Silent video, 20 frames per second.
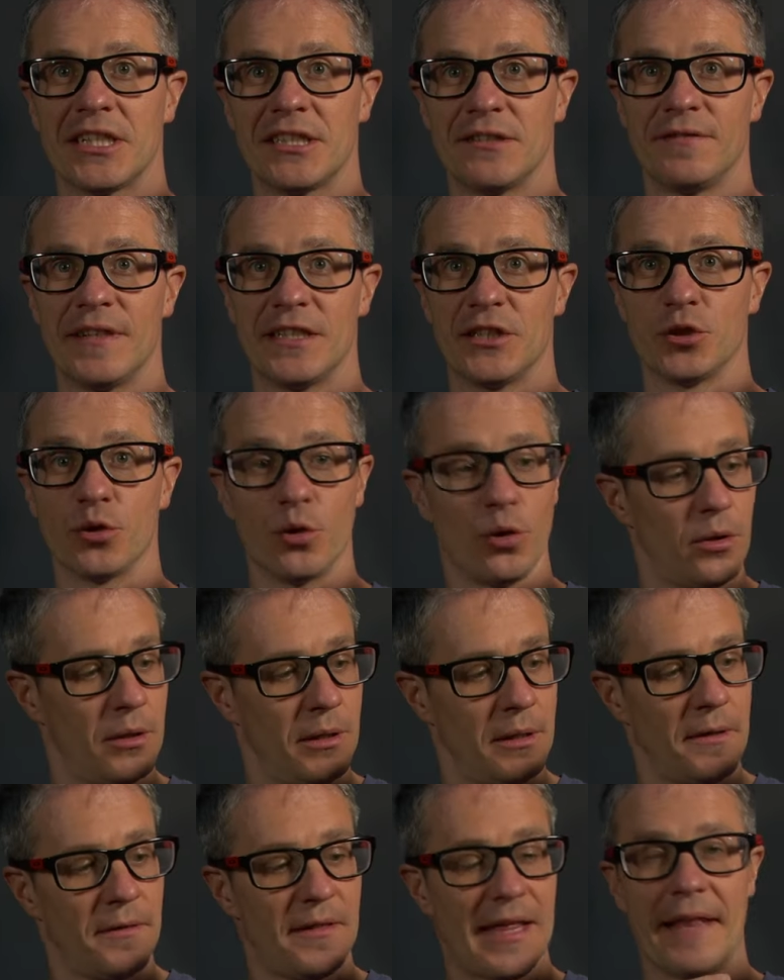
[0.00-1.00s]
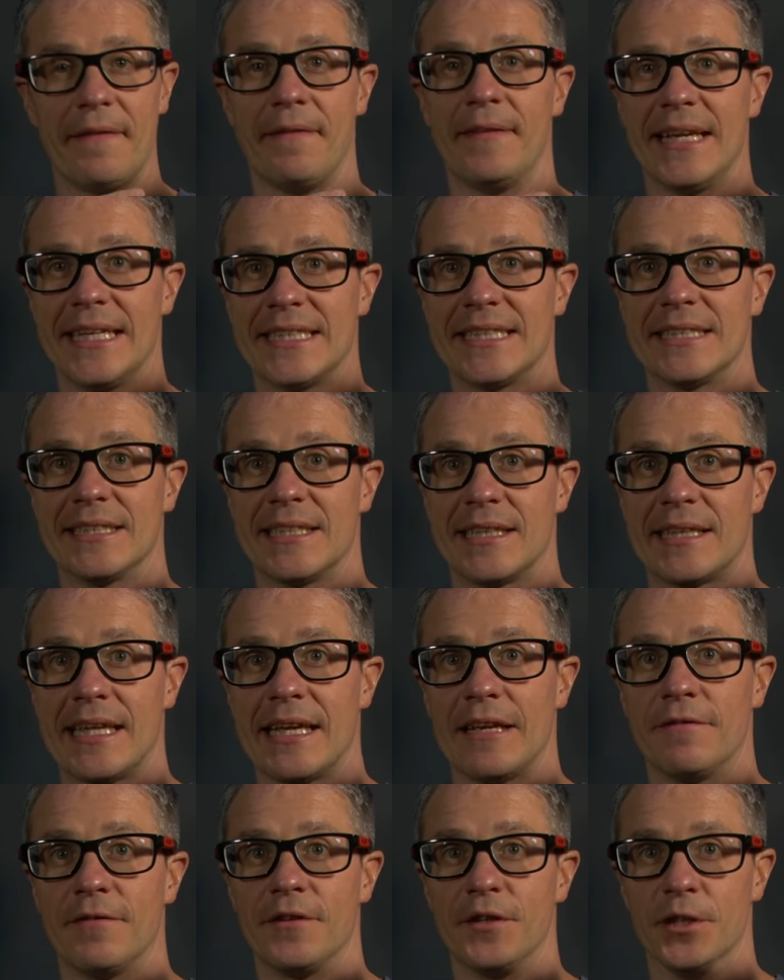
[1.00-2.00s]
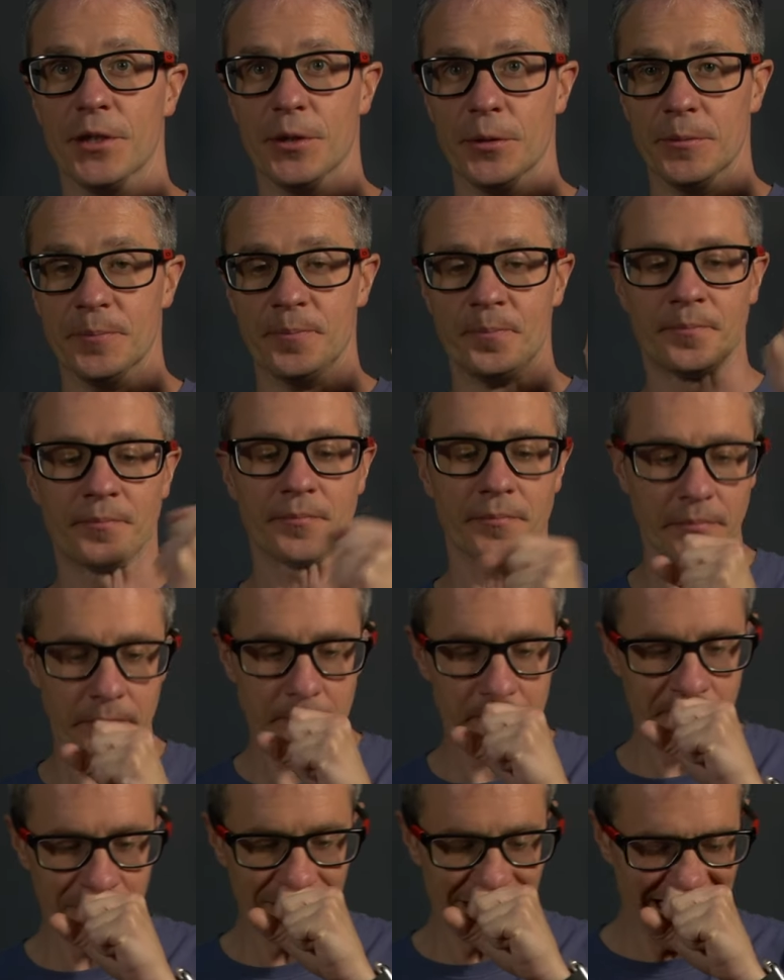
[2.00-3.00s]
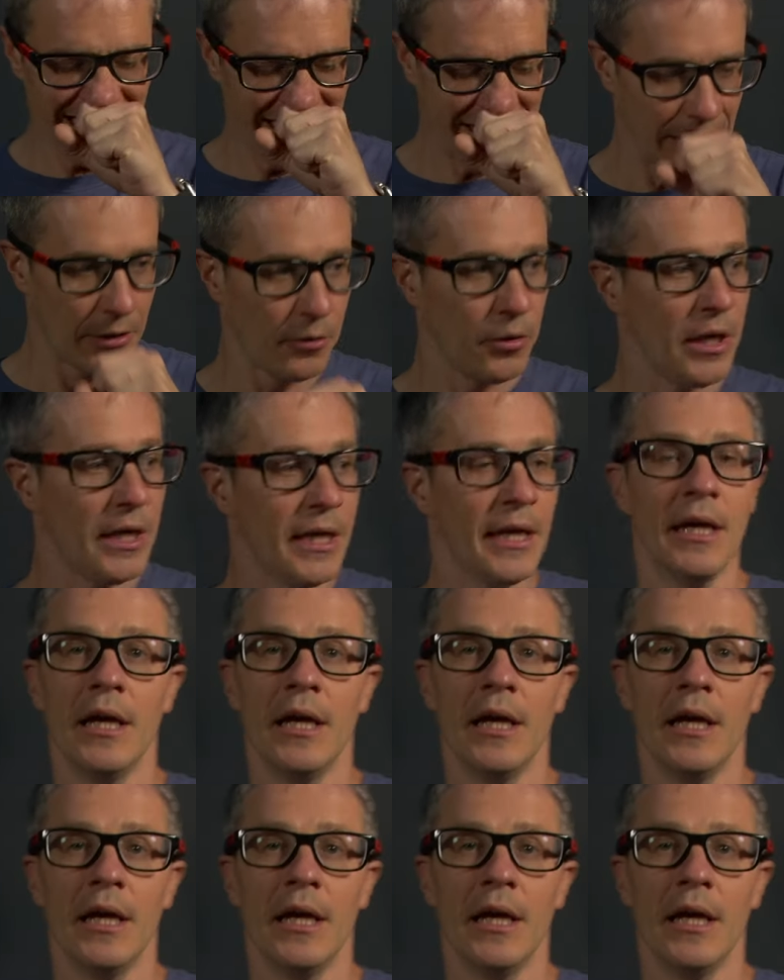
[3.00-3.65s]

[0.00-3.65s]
is visual, then this is the thing for you. So